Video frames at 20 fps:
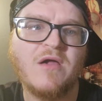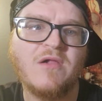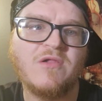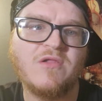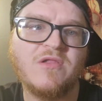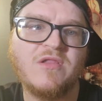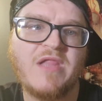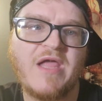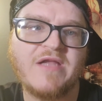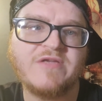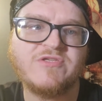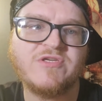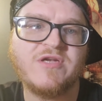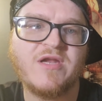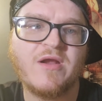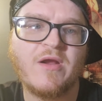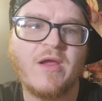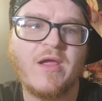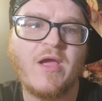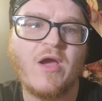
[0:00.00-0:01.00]

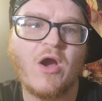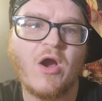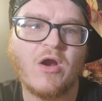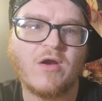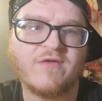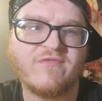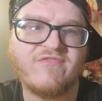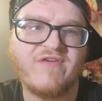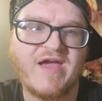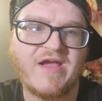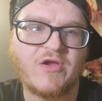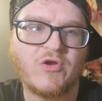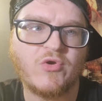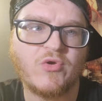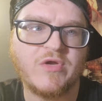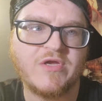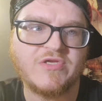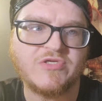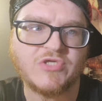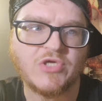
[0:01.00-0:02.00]
legendary artifact
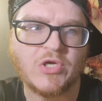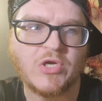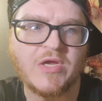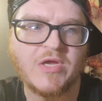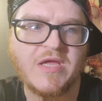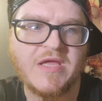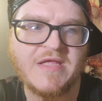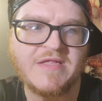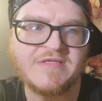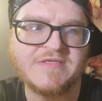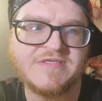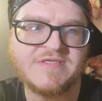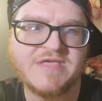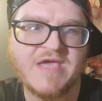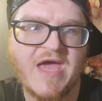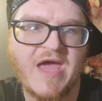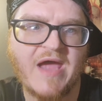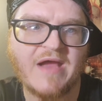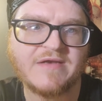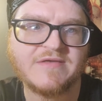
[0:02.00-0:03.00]
creature
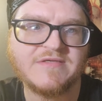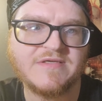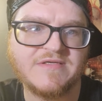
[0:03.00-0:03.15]
insect.